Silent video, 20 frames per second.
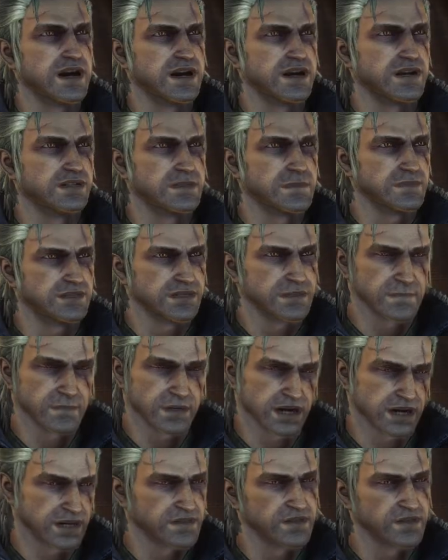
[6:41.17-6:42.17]
I'll need some
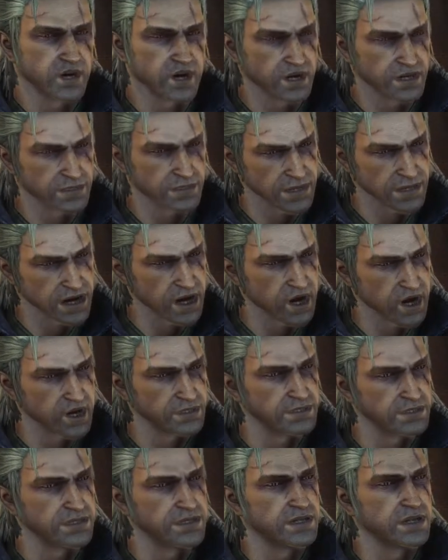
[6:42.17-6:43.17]
symbols of war that
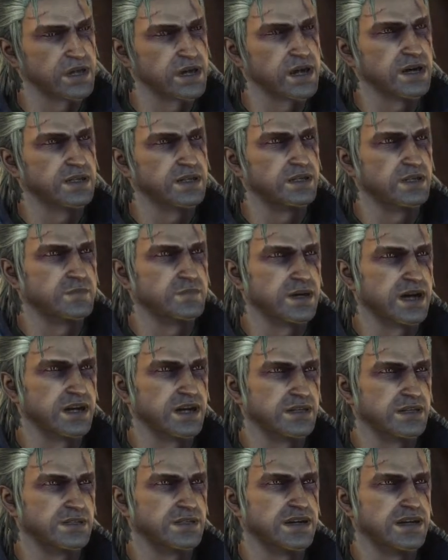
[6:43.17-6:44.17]
belonged to the soldiers who
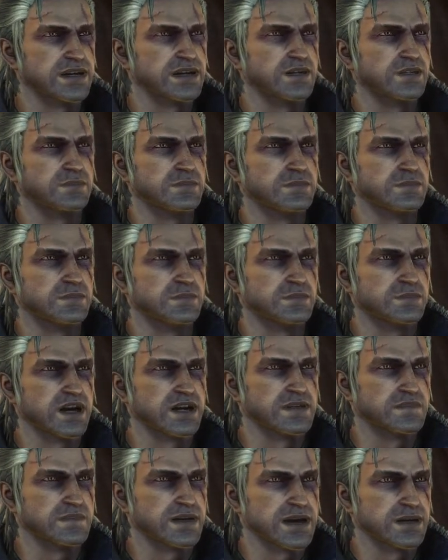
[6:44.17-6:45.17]
perished here.
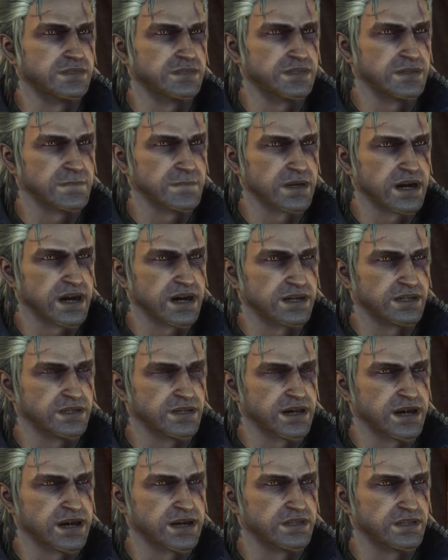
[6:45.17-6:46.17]
Artifacts
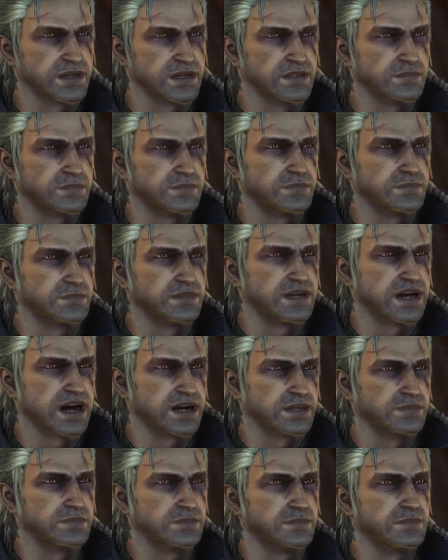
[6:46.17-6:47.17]
symbolizing hatred,
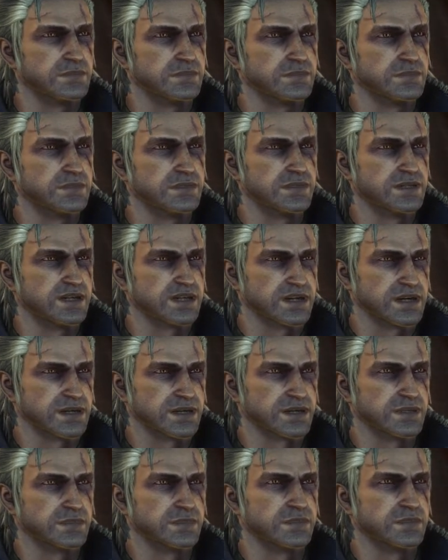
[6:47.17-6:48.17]
death,
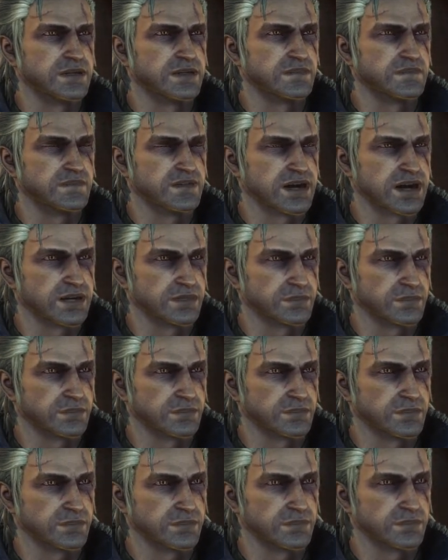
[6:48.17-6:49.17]
courage, and faith.
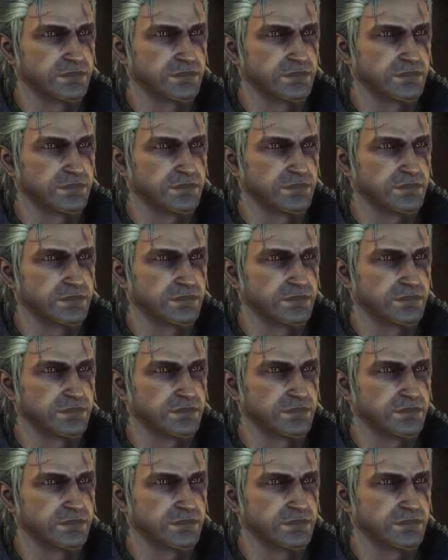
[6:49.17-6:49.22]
